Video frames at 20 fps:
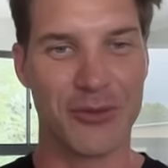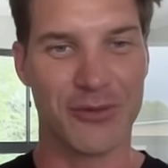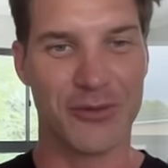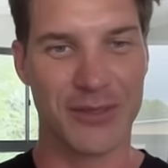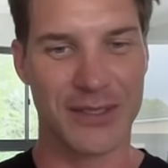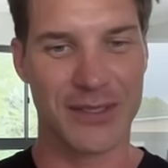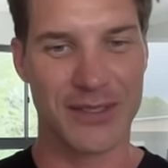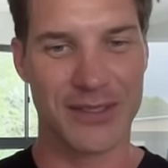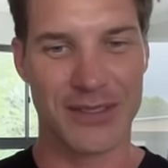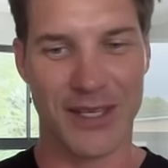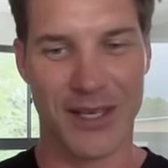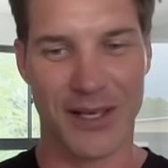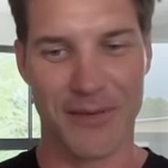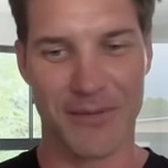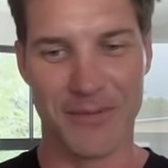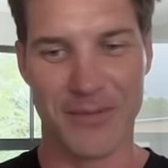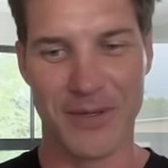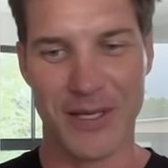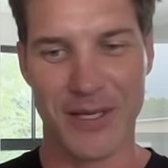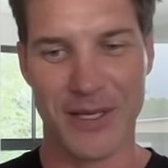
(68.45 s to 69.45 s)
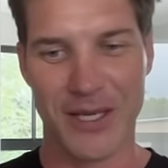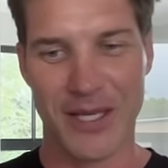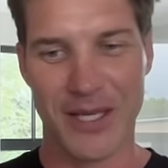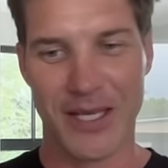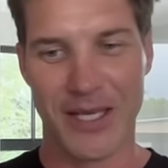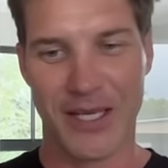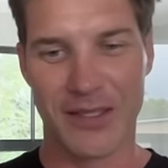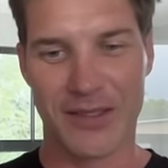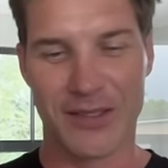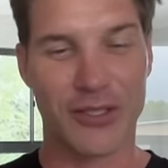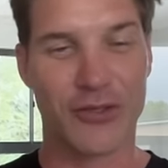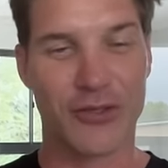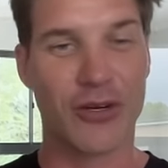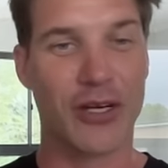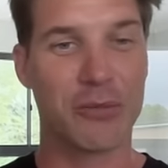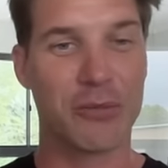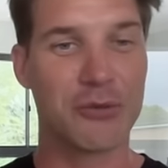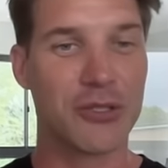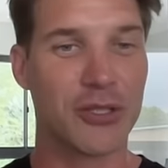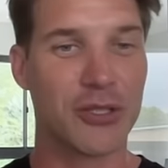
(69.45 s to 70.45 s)
It's um, it's a great
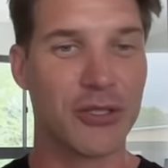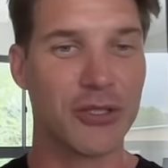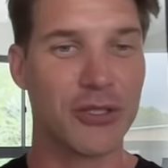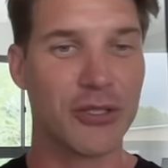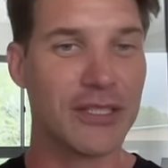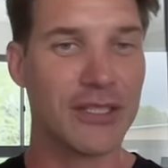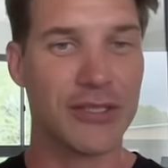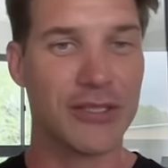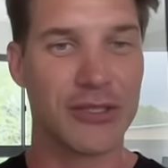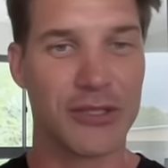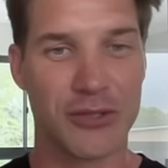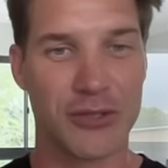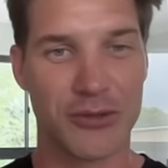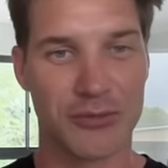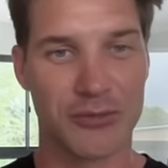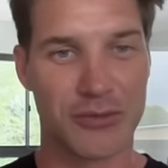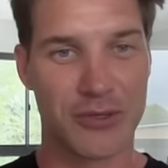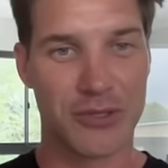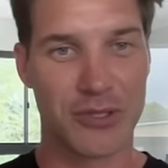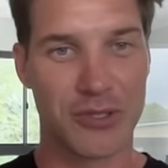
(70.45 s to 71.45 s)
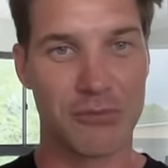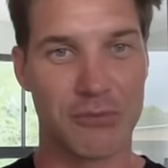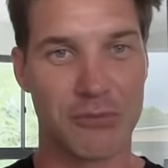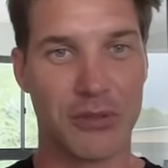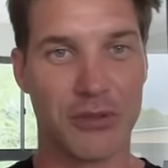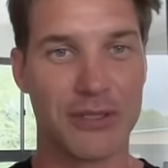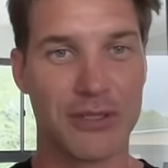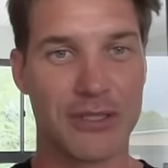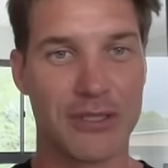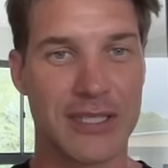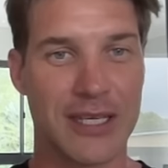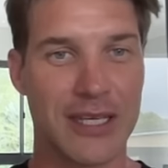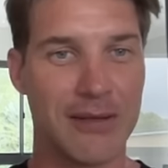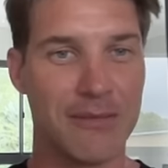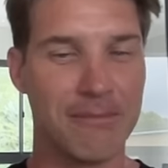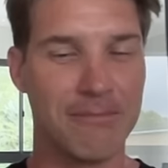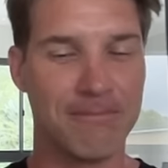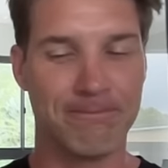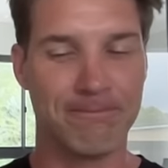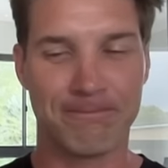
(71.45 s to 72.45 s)
opportunity to to build a
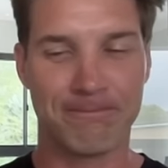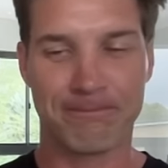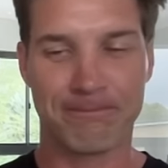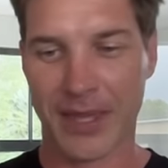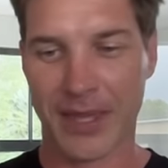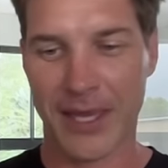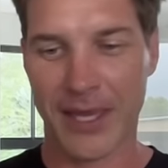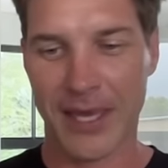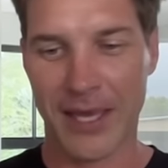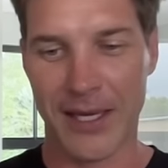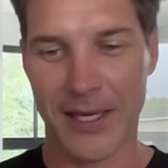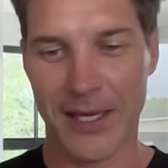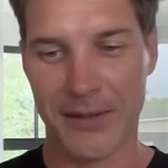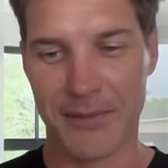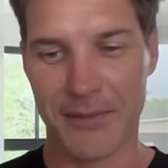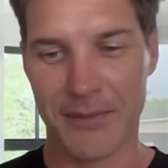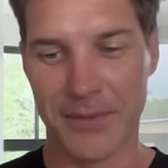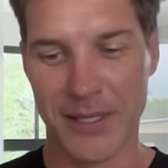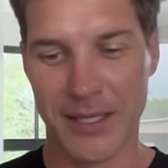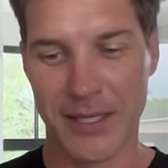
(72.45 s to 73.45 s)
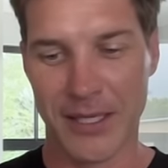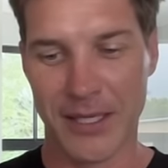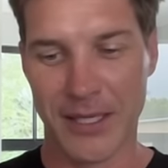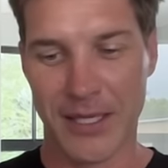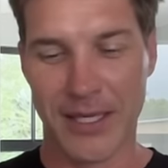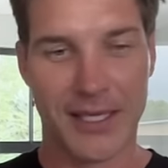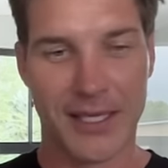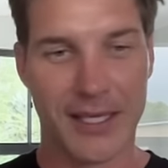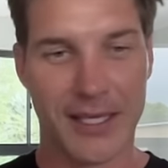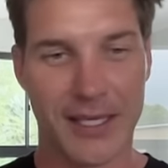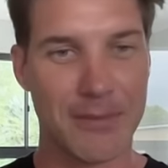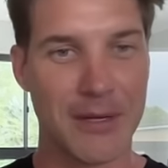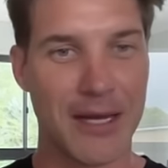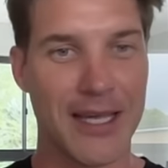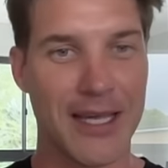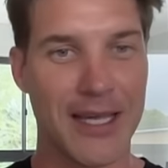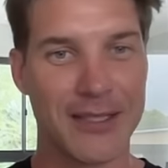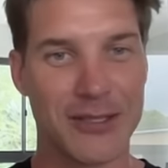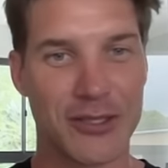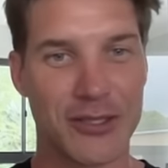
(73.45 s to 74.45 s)
team, um, get my
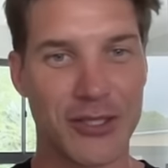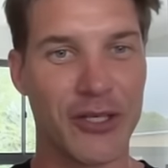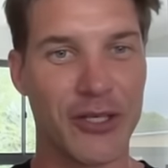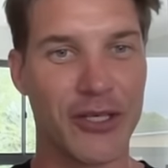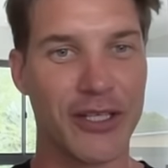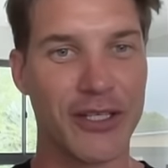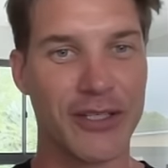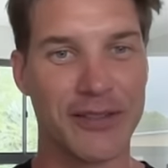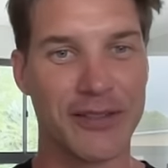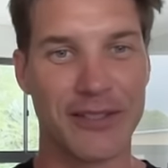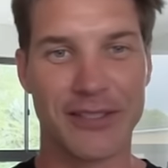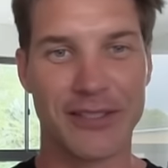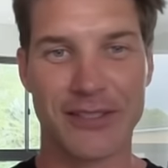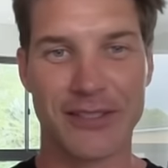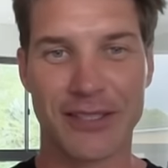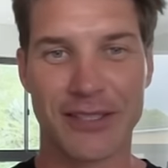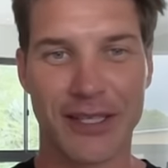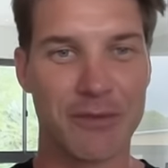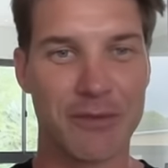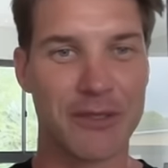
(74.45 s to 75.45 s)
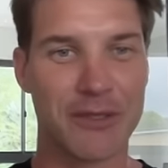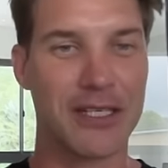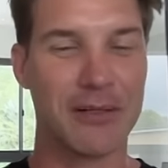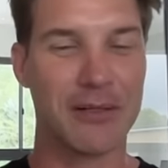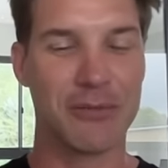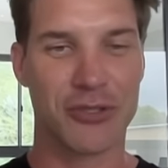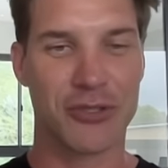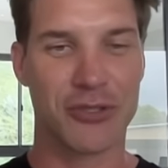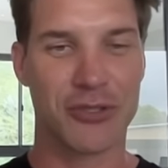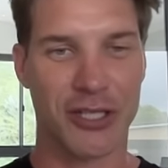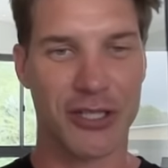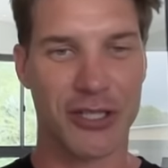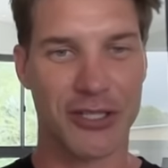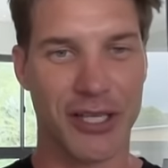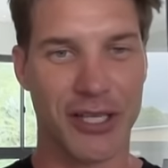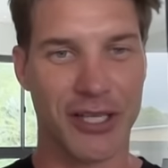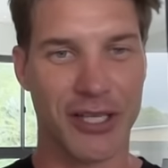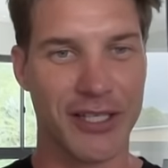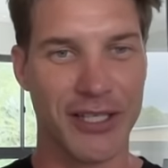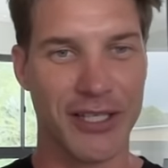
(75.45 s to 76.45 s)
hands dirty, set up the team
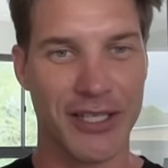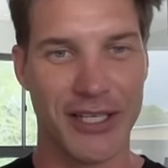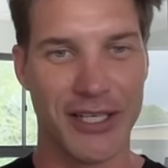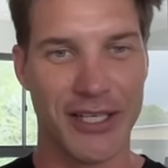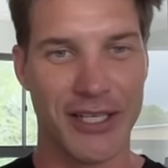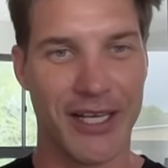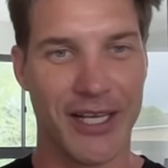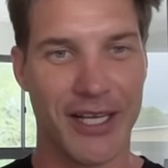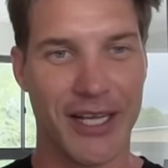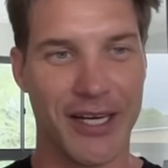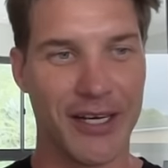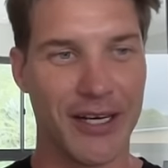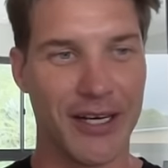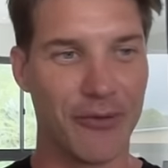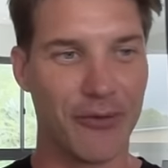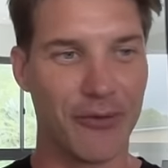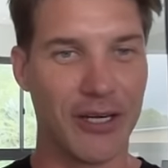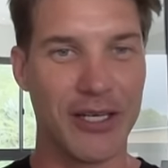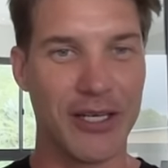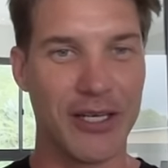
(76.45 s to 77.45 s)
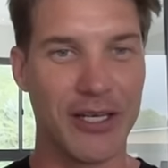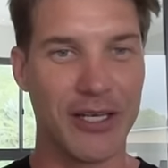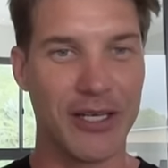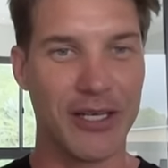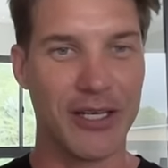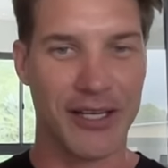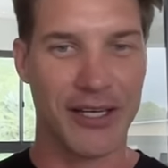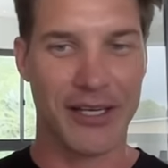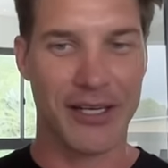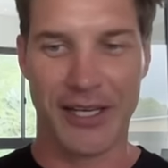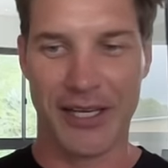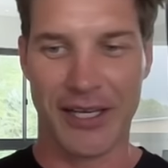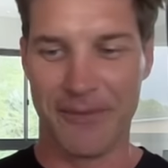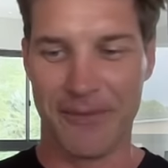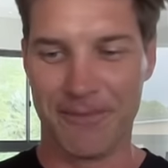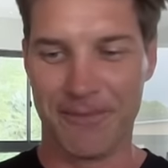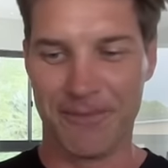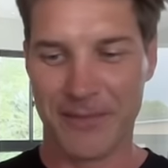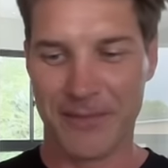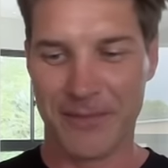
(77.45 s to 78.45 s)
structure, and, and really try and
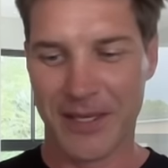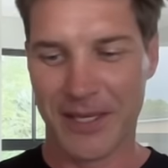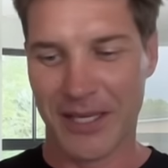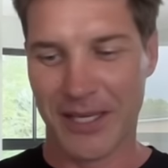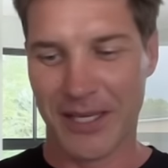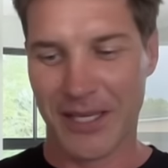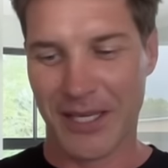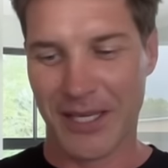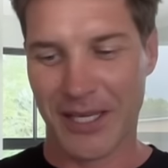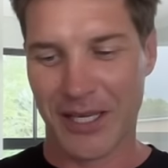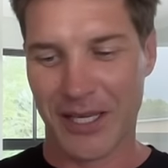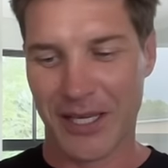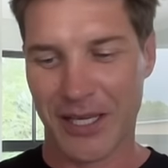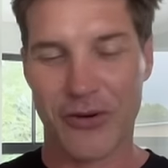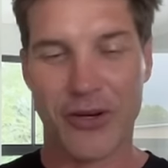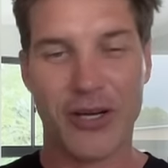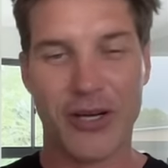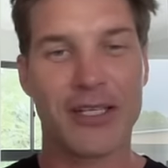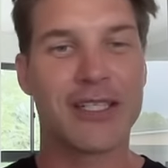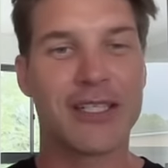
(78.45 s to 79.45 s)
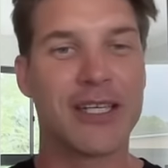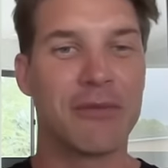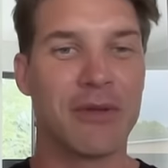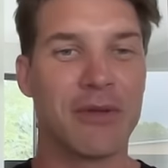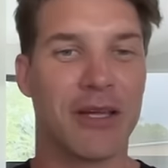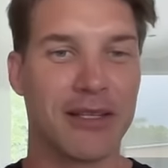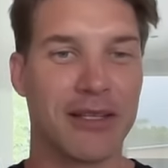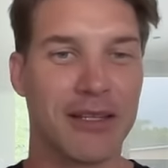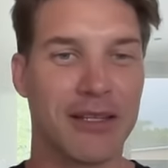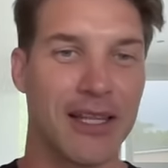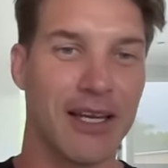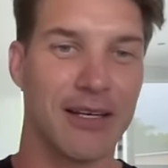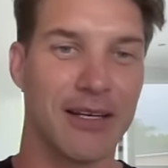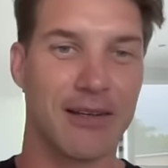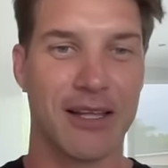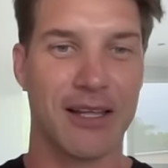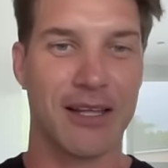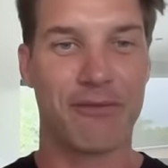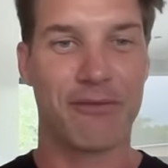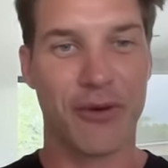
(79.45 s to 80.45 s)
um, create a team that
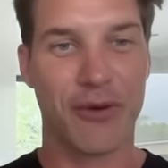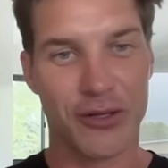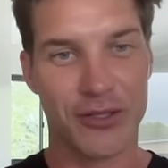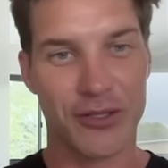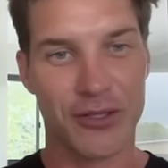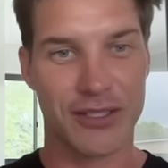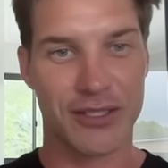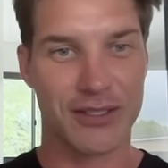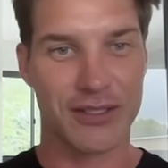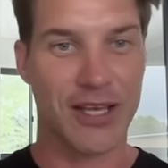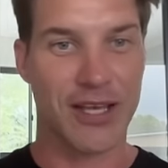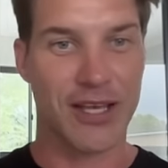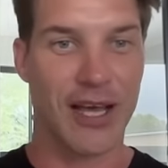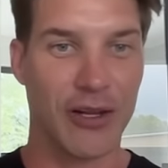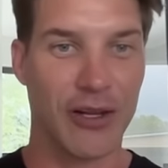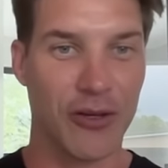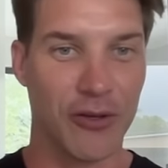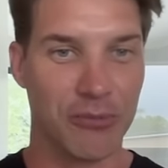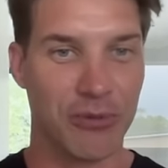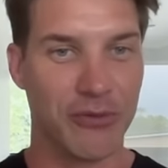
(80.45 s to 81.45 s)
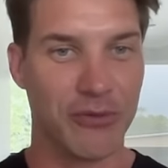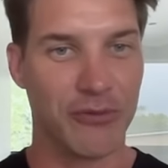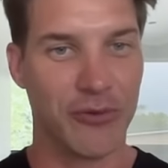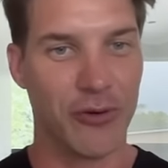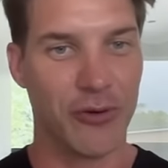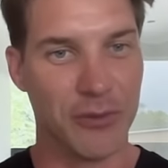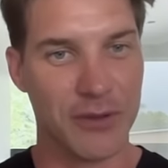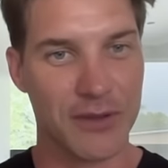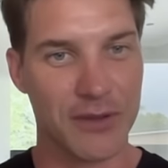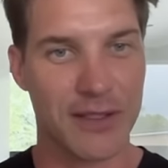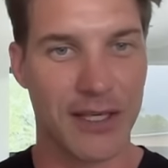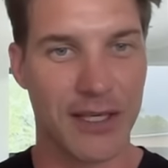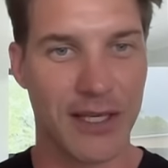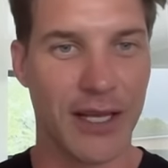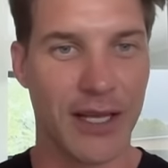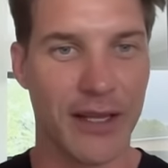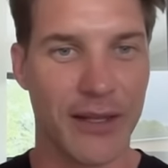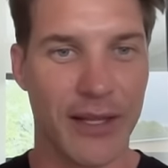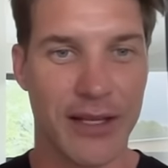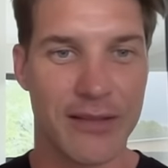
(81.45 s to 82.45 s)
that that focuses highly on performance,
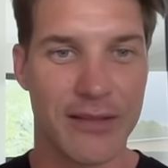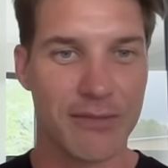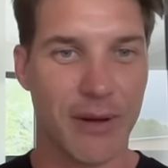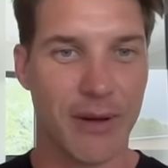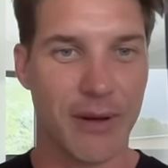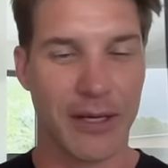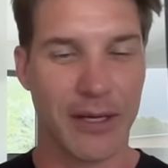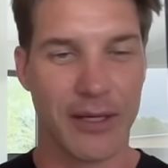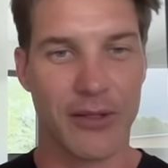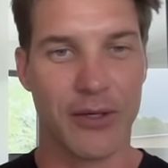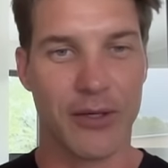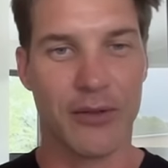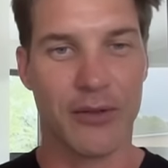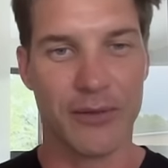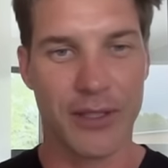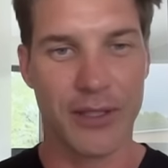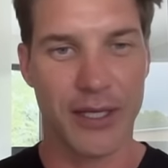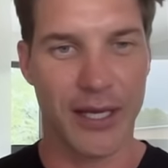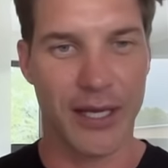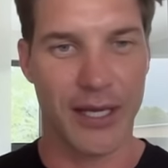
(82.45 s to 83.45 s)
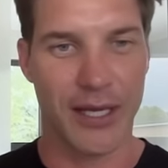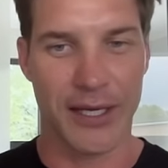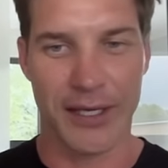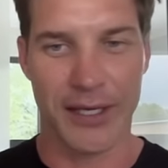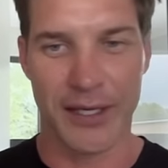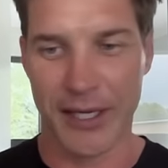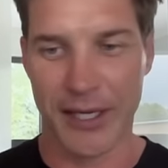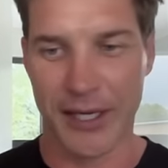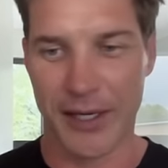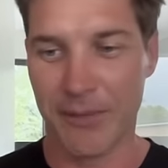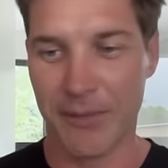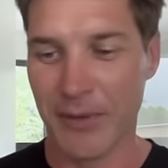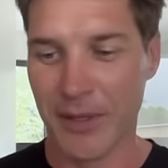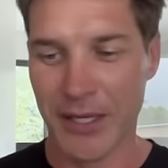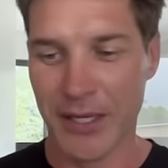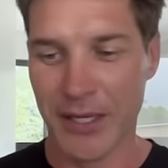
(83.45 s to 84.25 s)
and that's my main goal. And um,